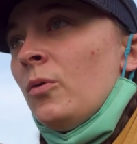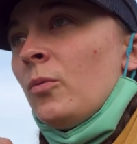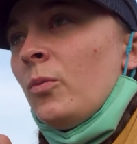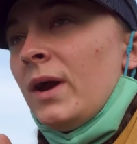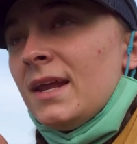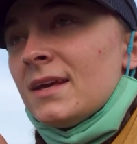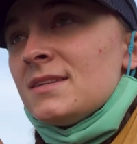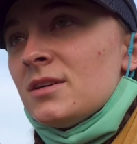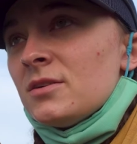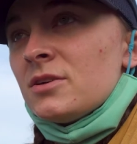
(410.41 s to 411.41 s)
waiting
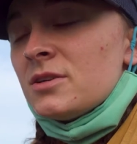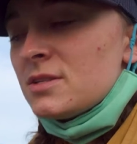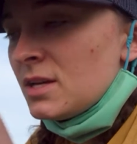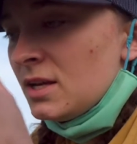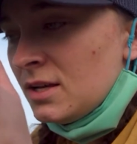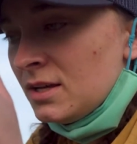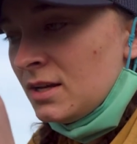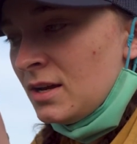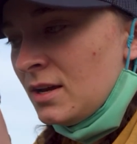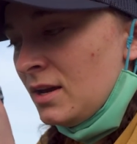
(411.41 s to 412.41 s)
until there's
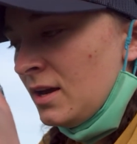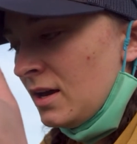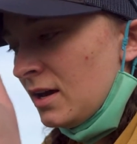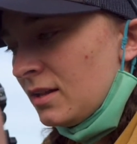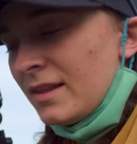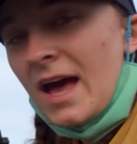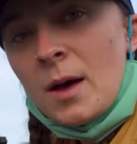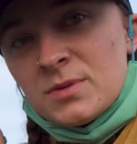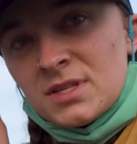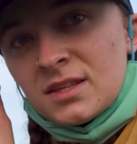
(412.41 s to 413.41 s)
a
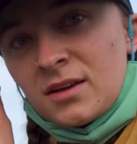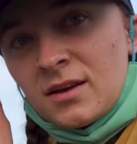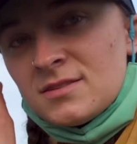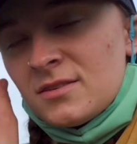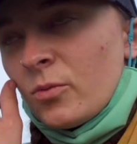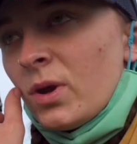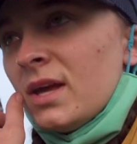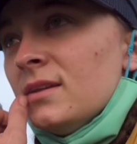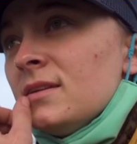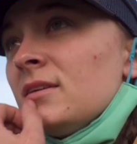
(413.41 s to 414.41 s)
lapse in the gust of
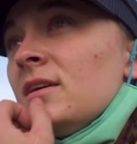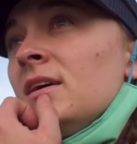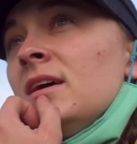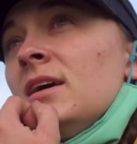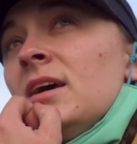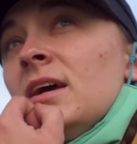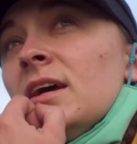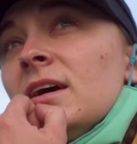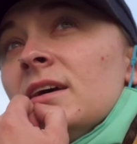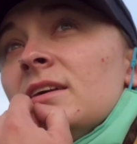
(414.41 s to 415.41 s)
wind
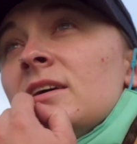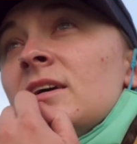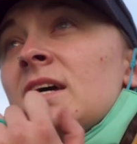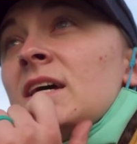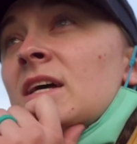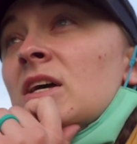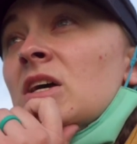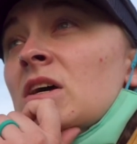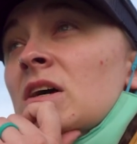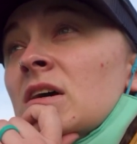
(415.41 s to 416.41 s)
and
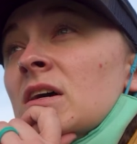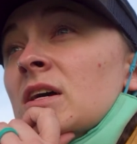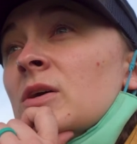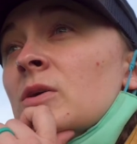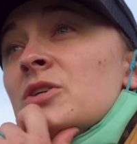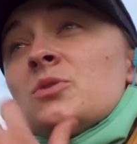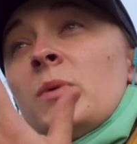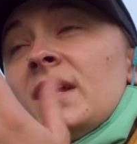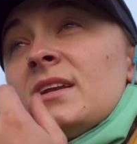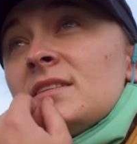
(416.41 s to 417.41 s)
just
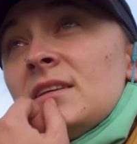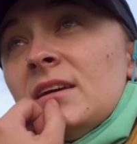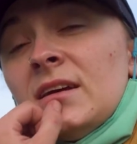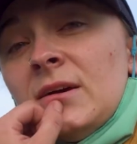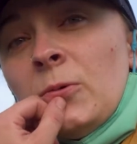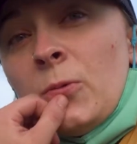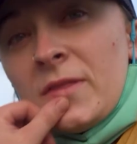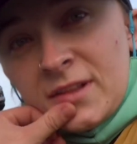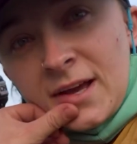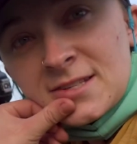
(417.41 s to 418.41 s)
waiting to see what
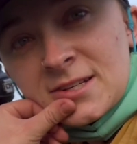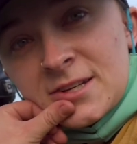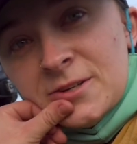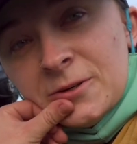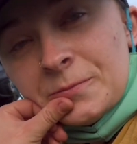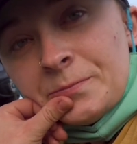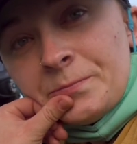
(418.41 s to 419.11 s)
the light's gonna do.